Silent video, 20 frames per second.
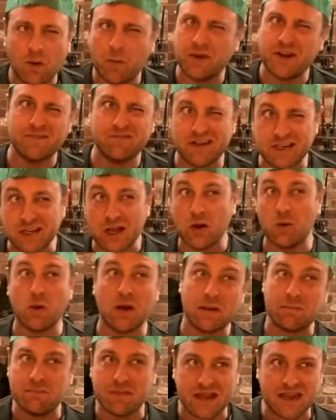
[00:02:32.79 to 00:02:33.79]
well, we don't really know
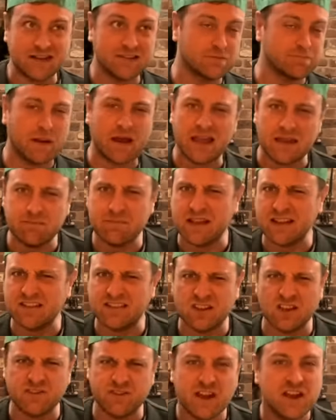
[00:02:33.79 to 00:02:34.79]
what it means, but it
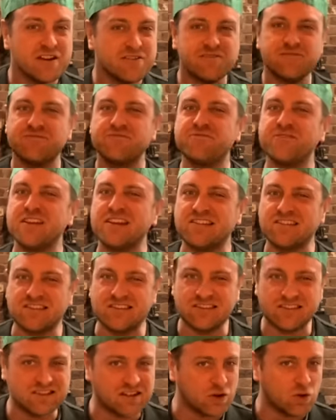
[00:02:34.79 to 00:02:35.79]
means sort of
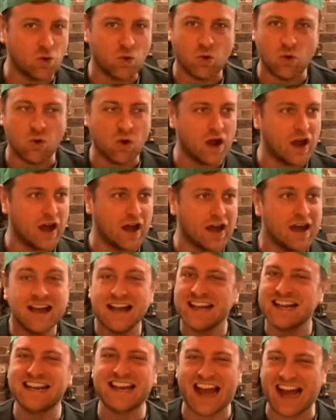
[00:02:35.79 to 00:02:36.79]
feast or
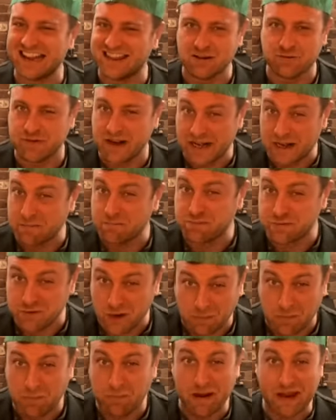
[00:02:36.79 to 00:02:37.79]
gathering,
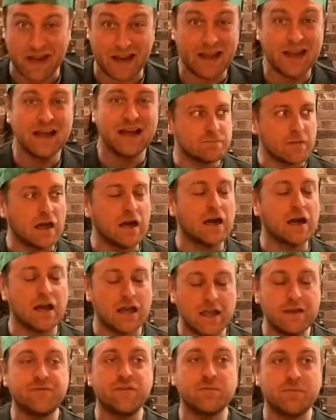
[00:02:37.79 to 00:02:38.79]
probably.
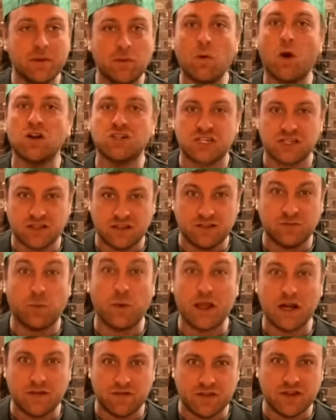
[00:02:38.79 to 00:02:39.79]
If you've been watching these
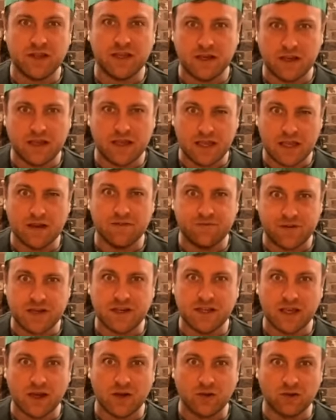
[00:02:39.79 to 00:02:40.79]
Wheel of the Year
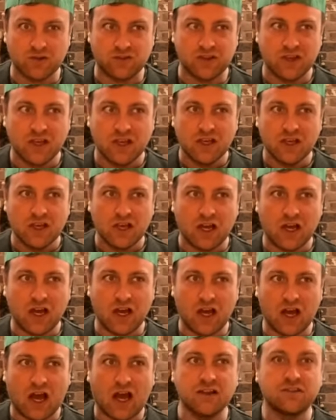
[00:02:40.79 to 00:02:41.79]
videos,
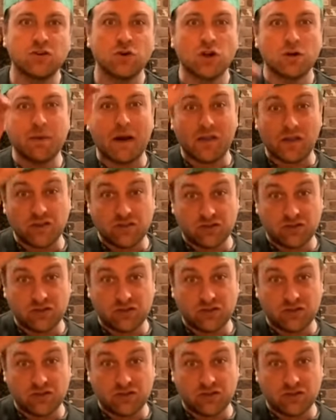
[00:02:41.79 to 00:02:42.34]
I talk about the